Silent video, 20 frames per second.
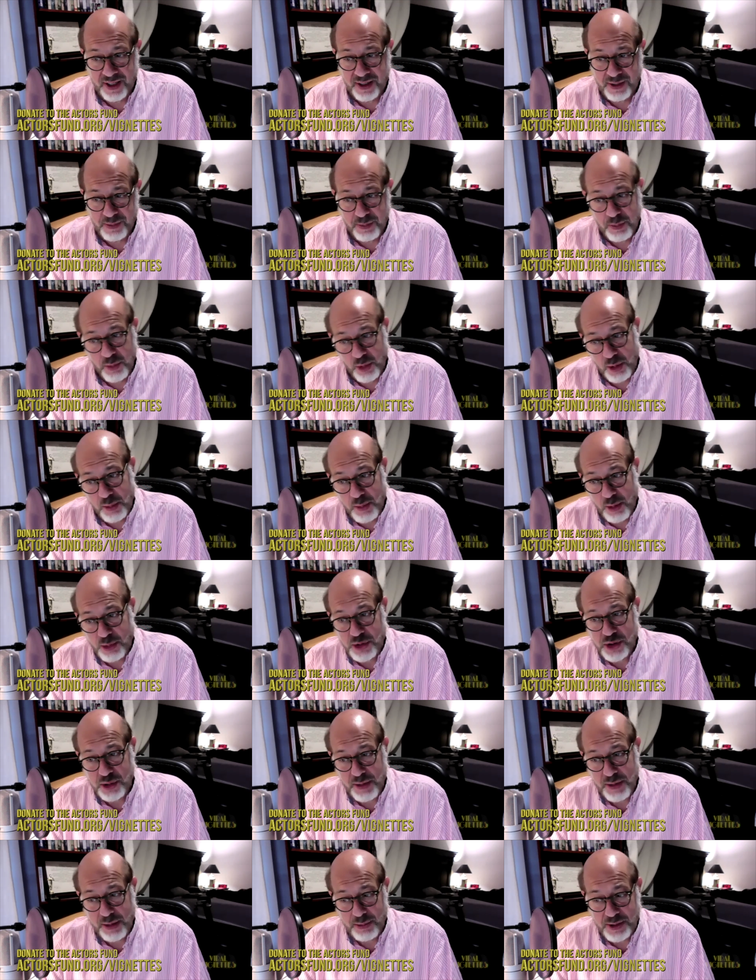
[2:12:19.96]
more
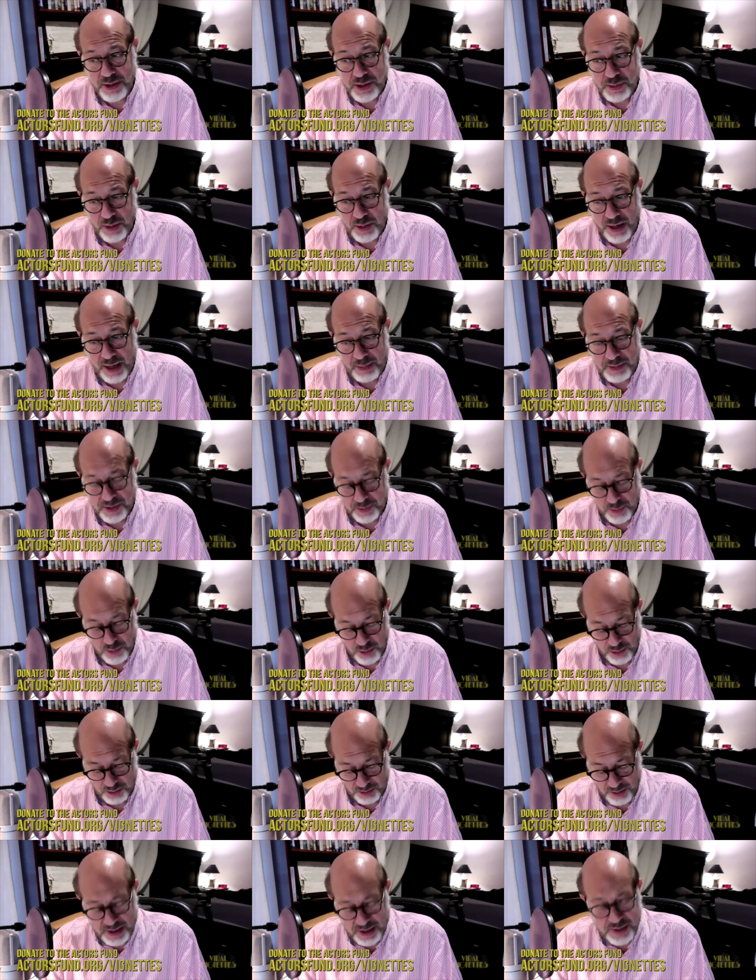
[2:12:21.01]
emotional memories, perhaps
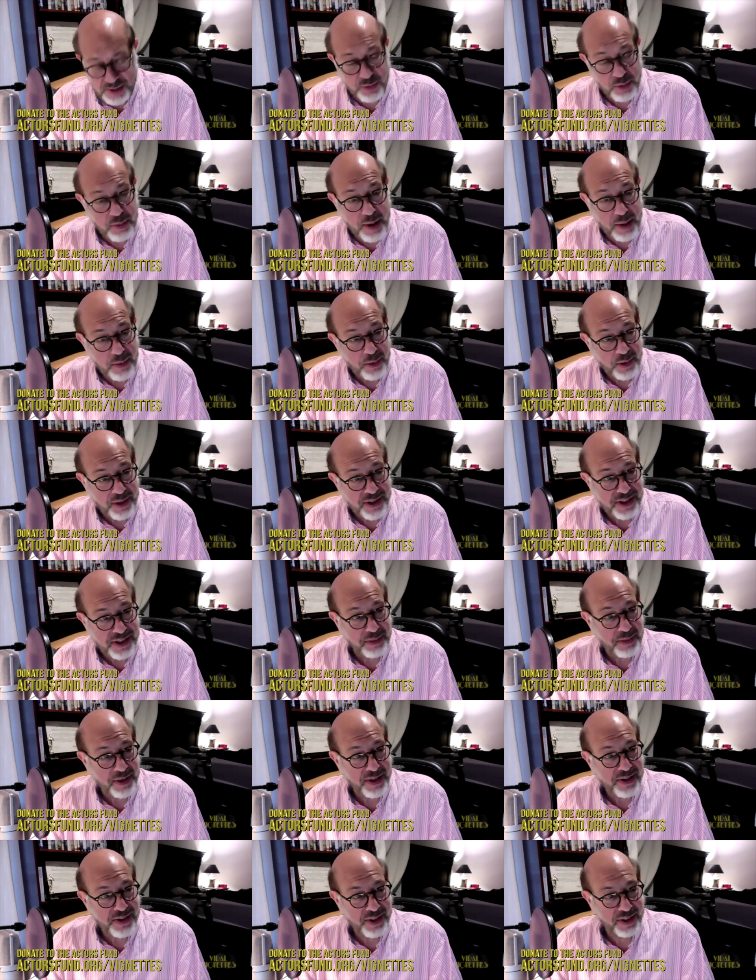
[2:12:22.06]
more lustful memories,
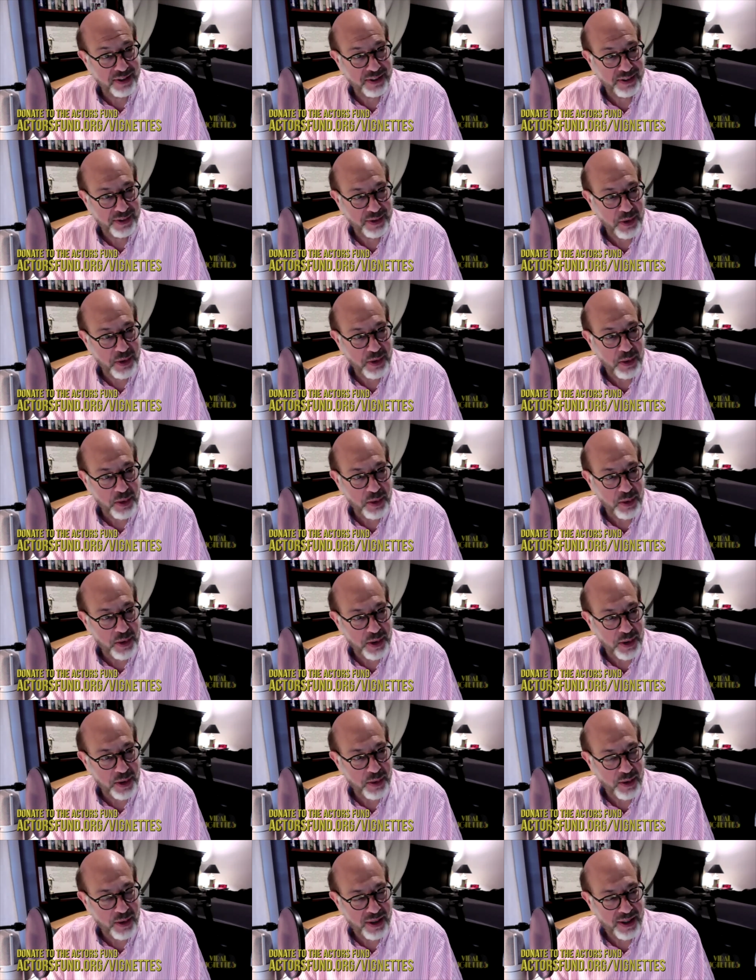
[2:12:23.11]
depends on who
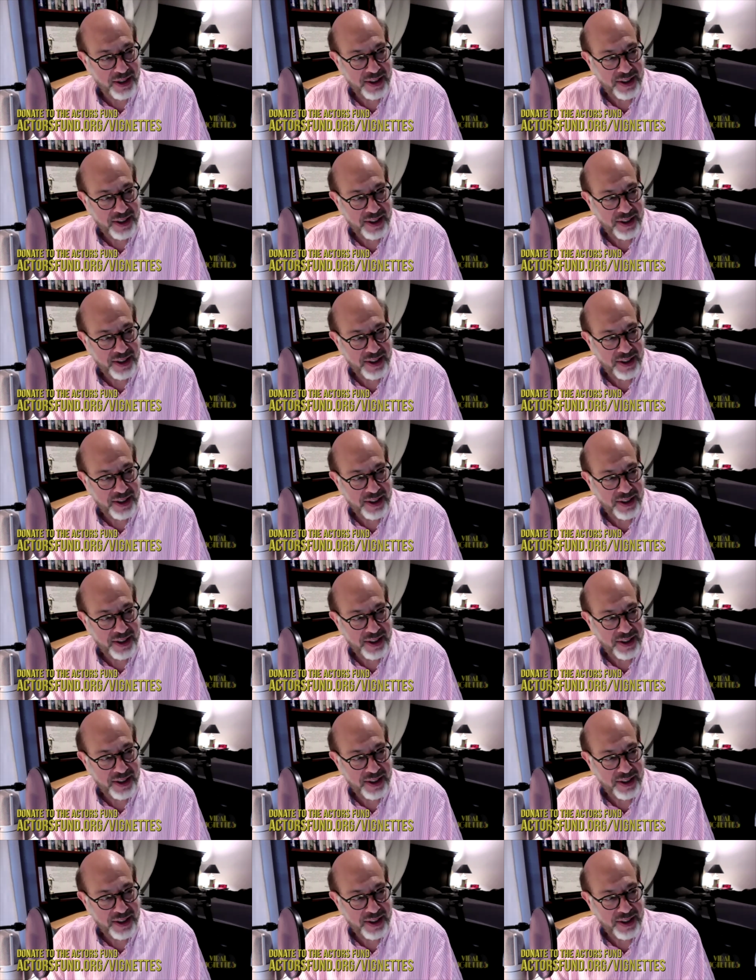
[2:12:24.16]
you are.